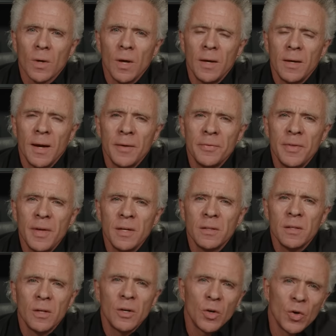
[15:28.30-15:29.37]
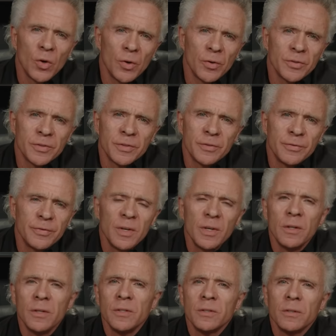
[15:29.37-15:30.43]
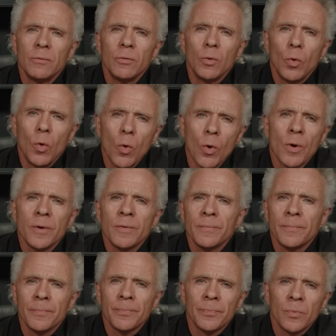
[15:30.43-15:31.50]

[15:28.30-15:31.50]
And I think that it hurts the feelings of the Lord